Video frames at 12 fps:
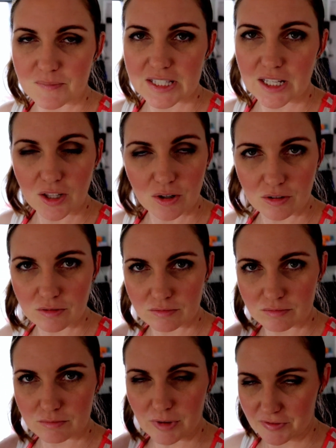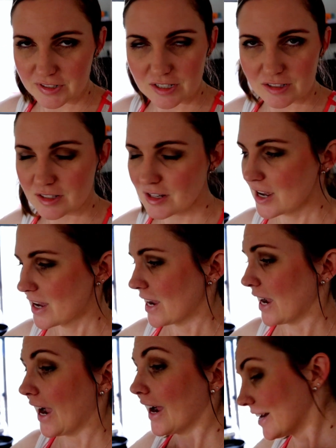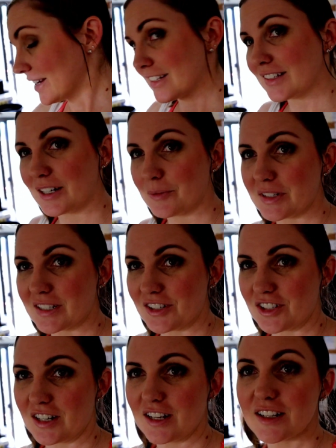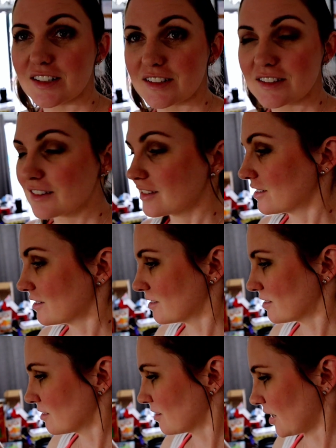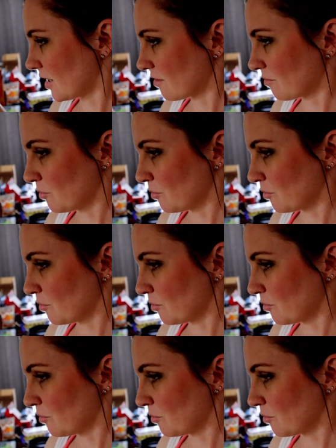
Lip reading: silicone muffin tins, I need to clean up this kitchen. It is like